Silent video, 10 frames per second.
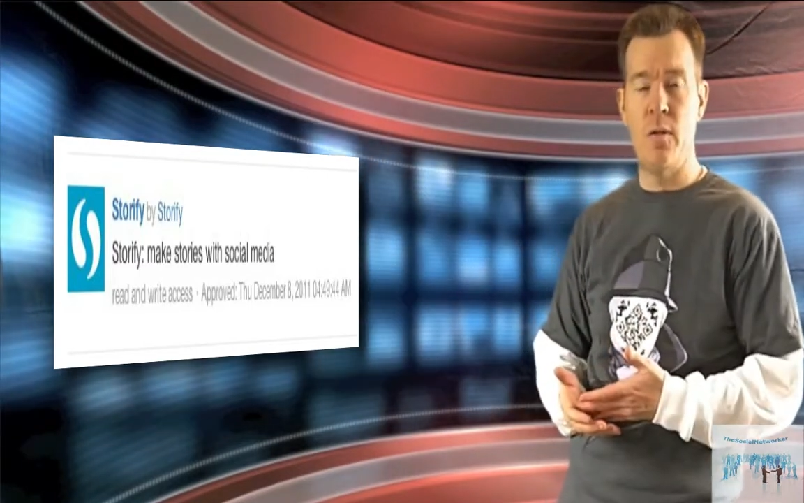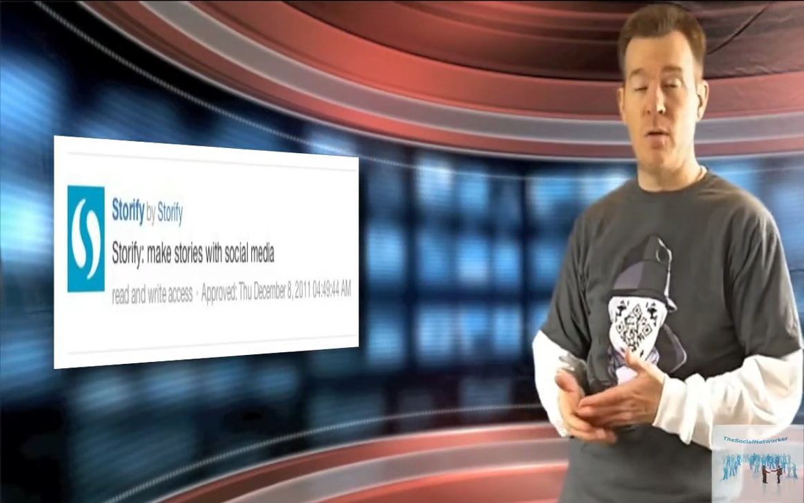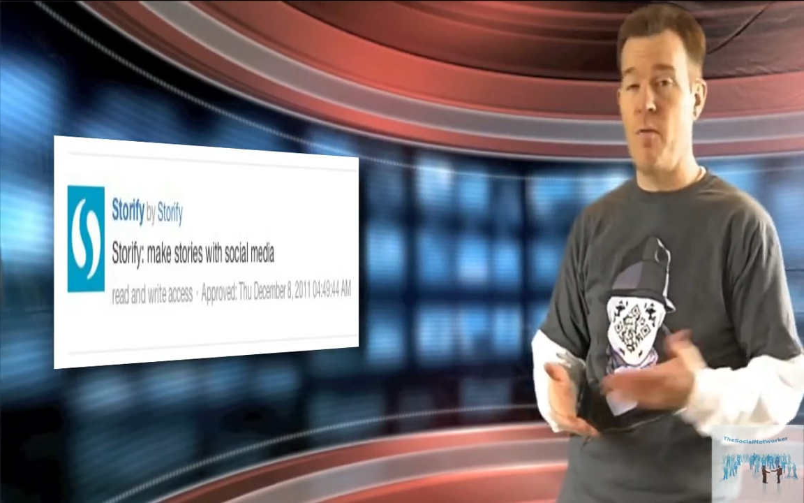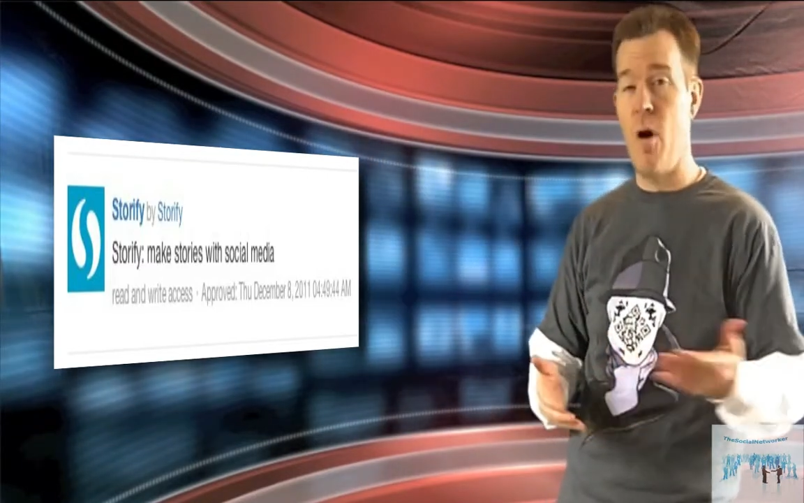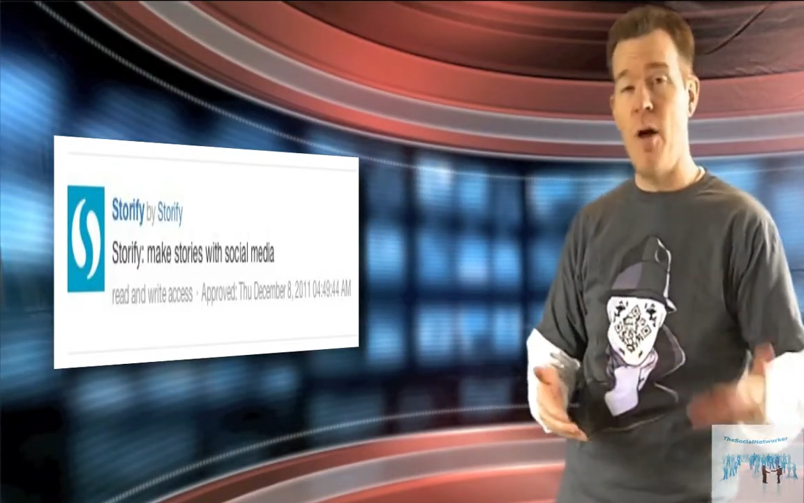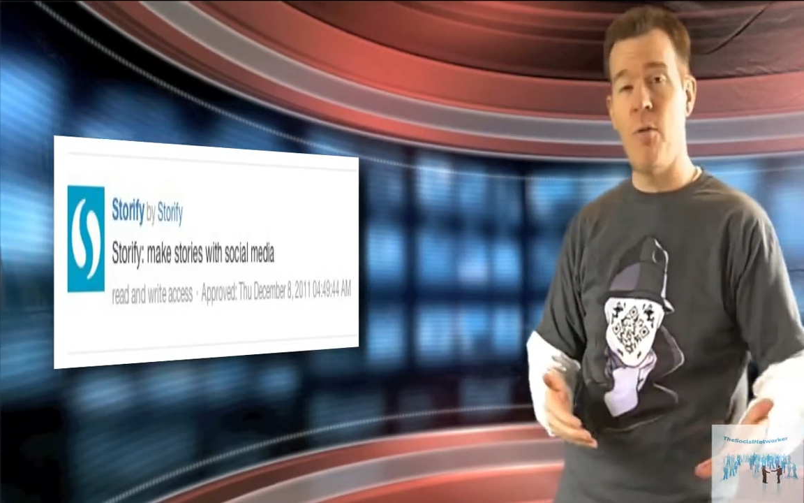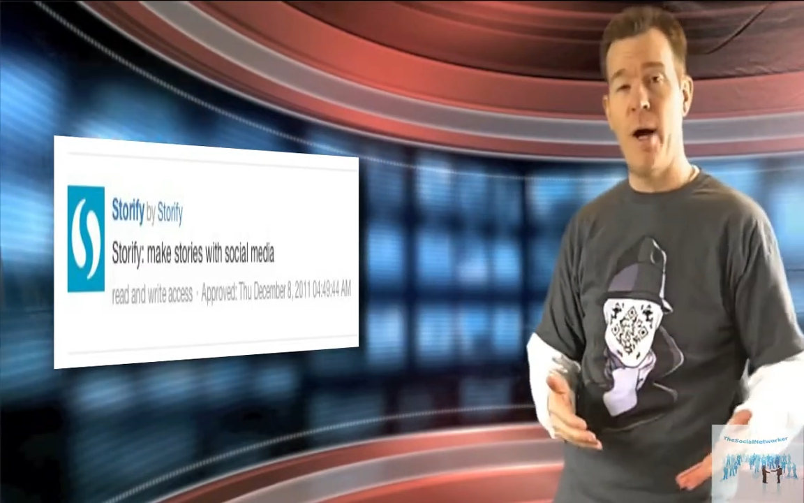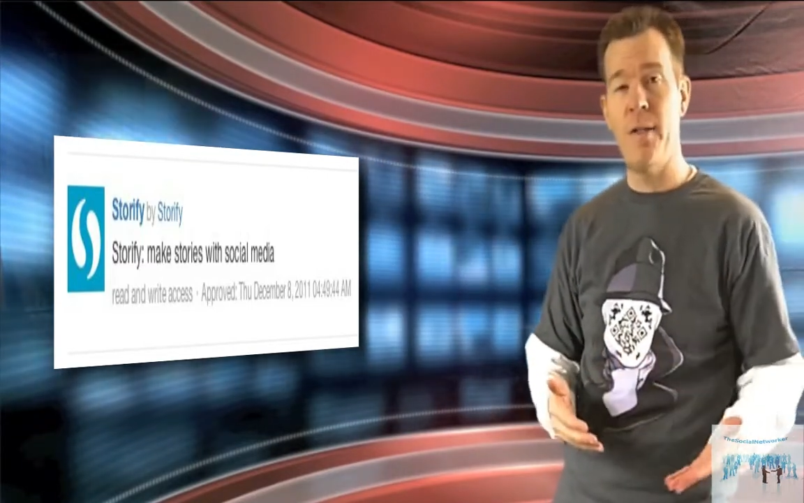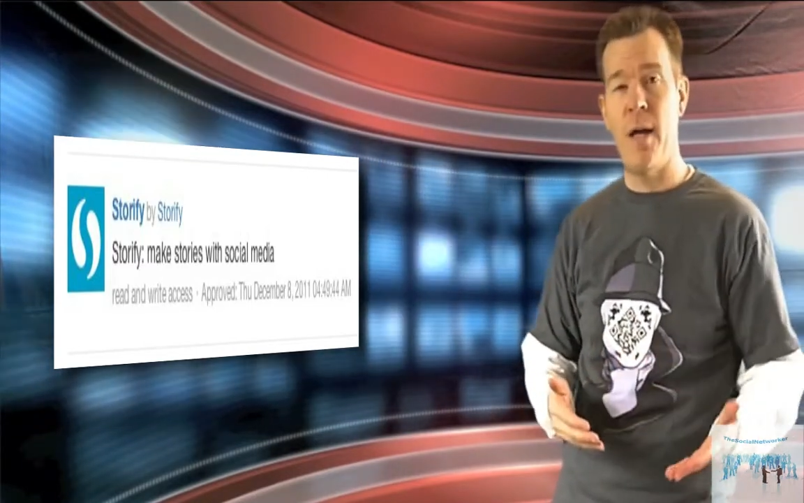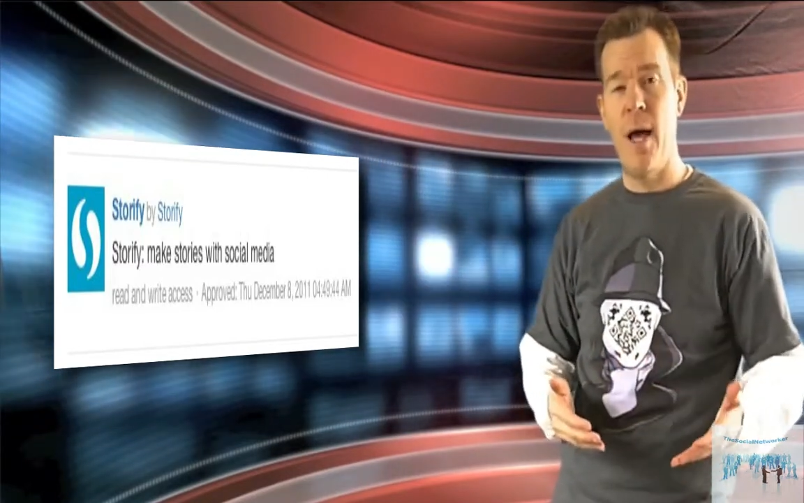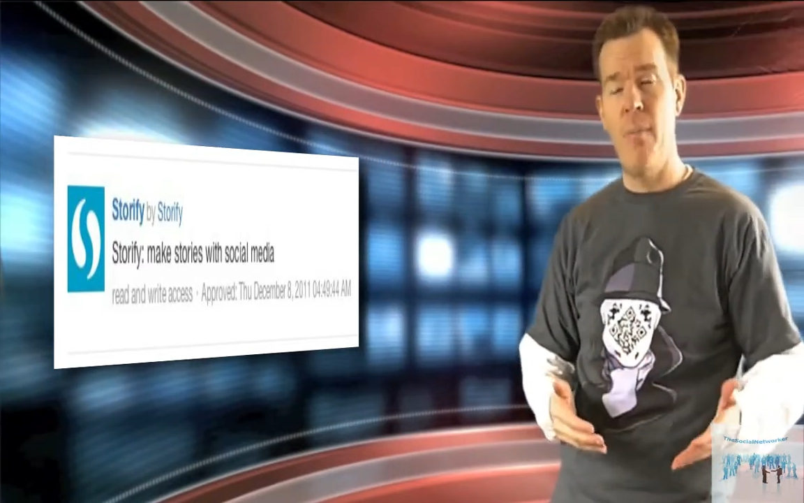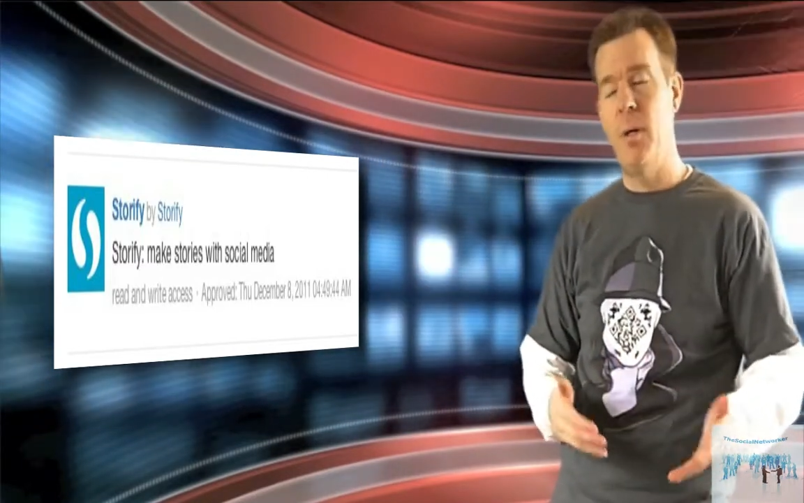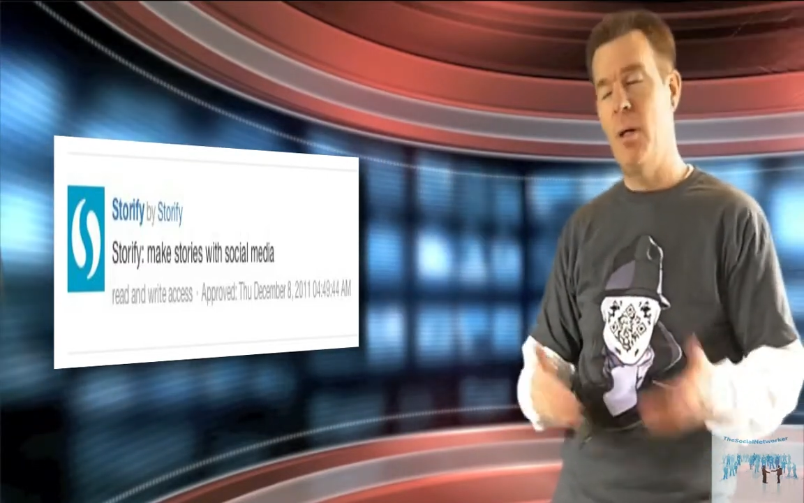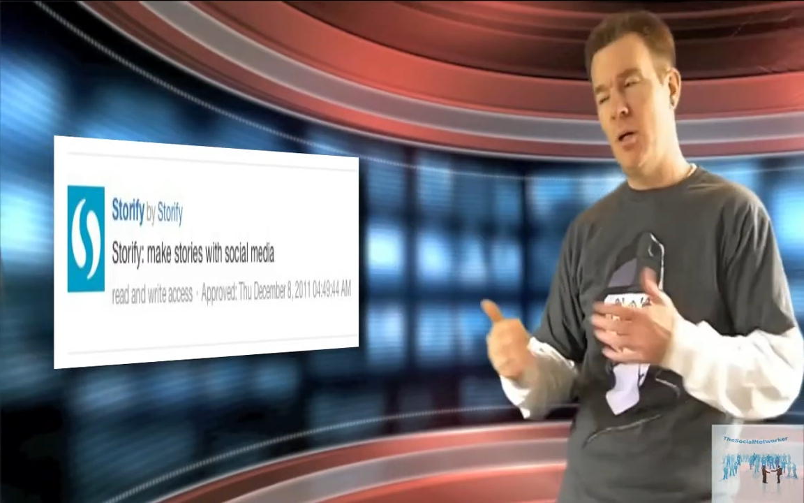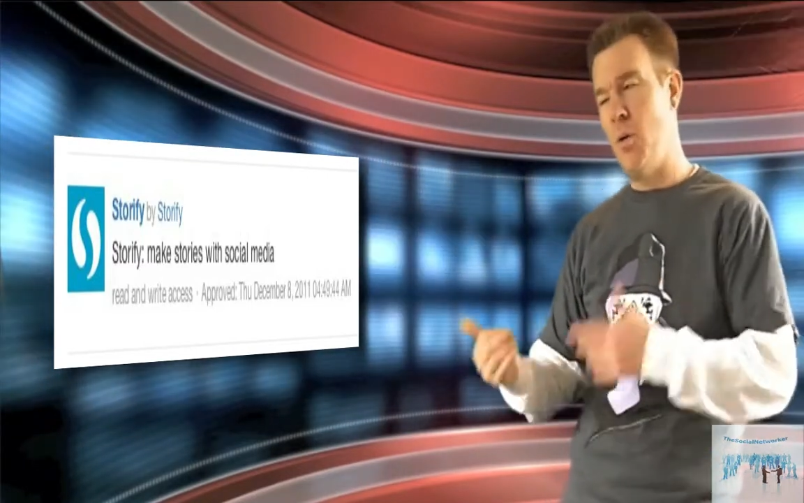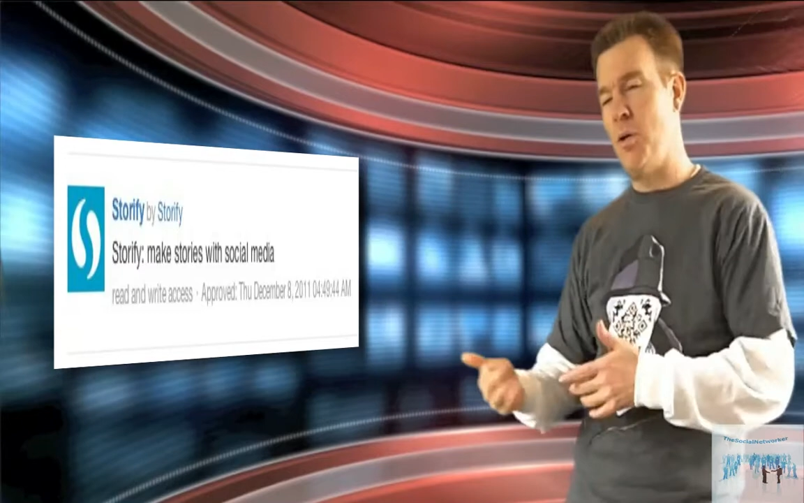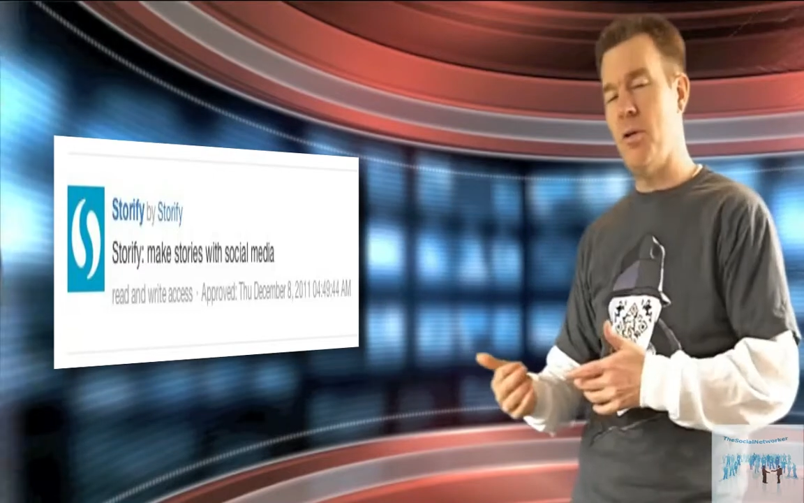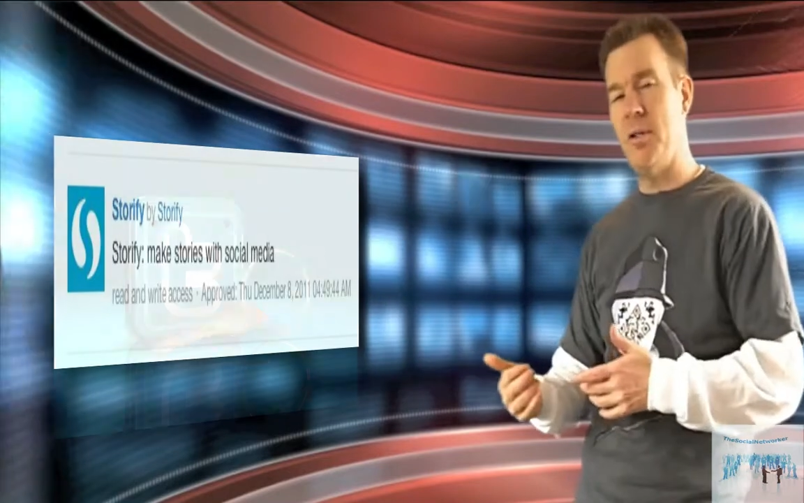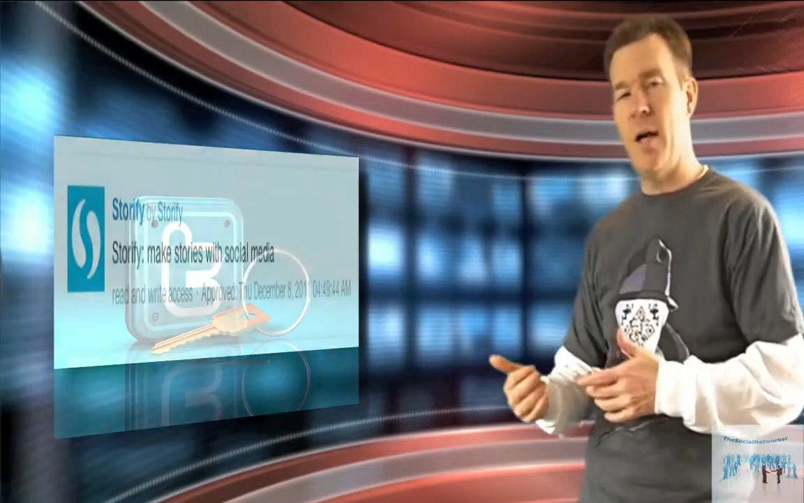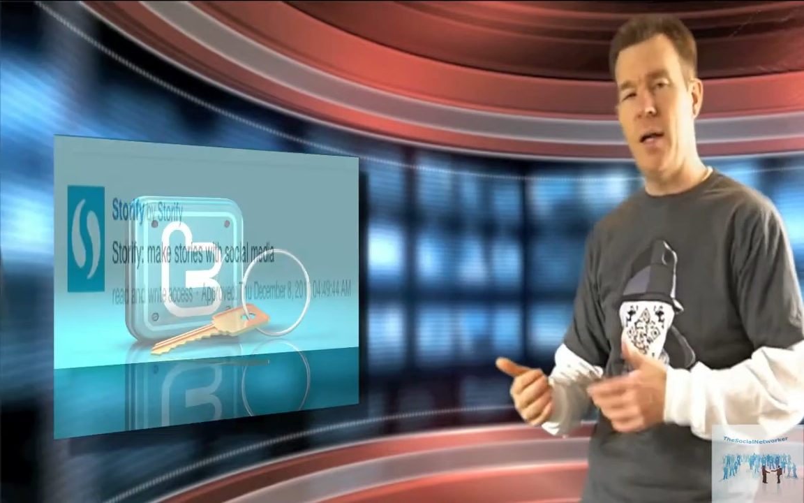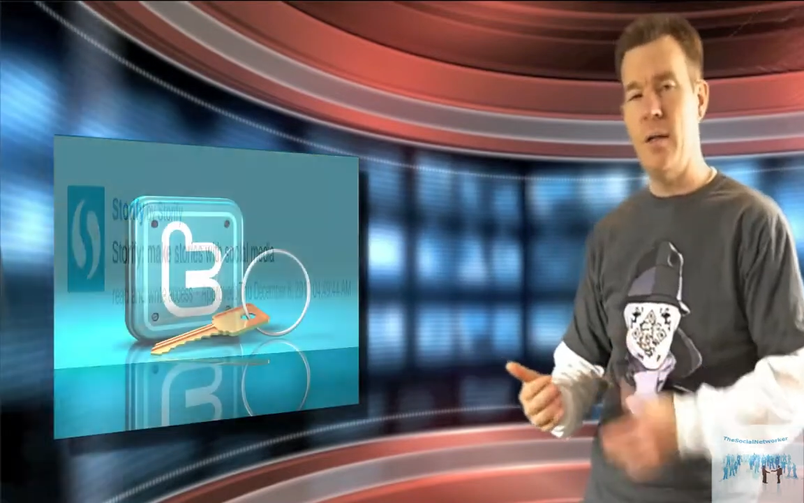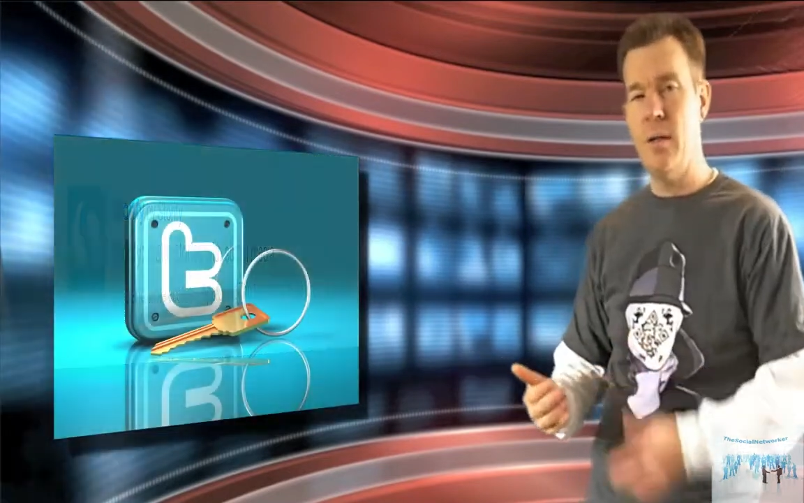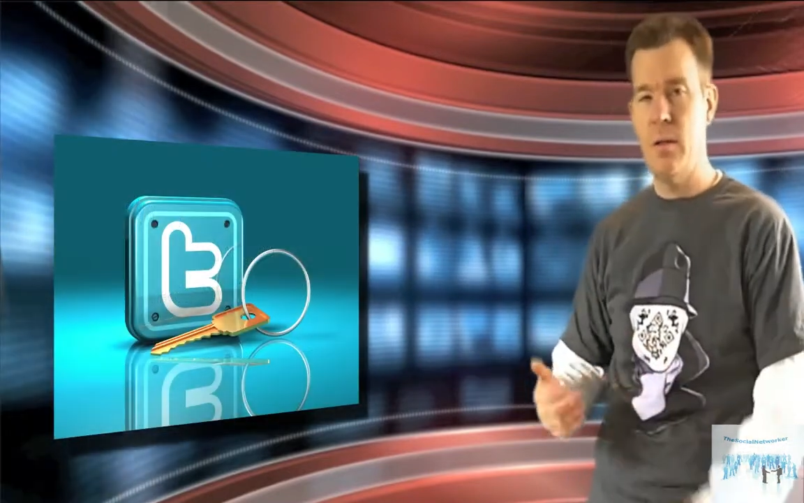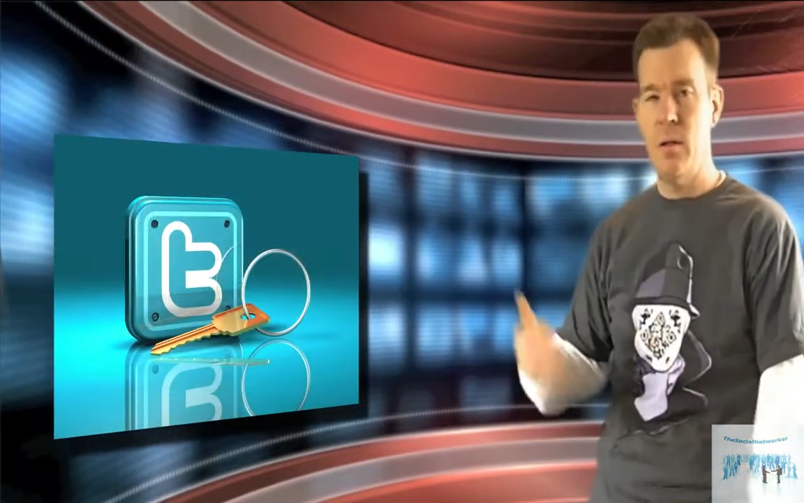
So if you've authorized an app, go into your settings,